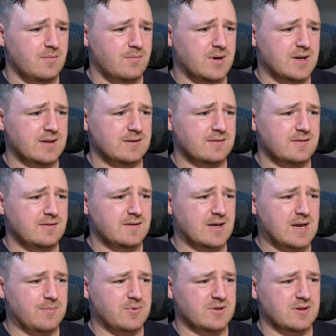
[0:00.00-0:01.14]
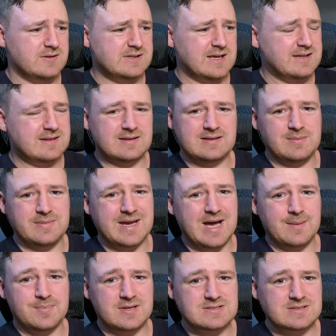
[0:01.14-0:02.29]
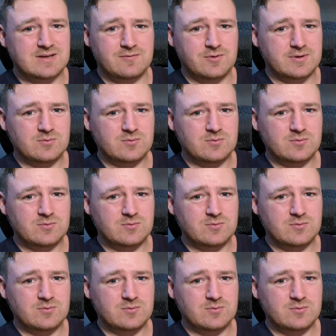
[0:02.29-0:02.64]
but the couple of the team captain stuff,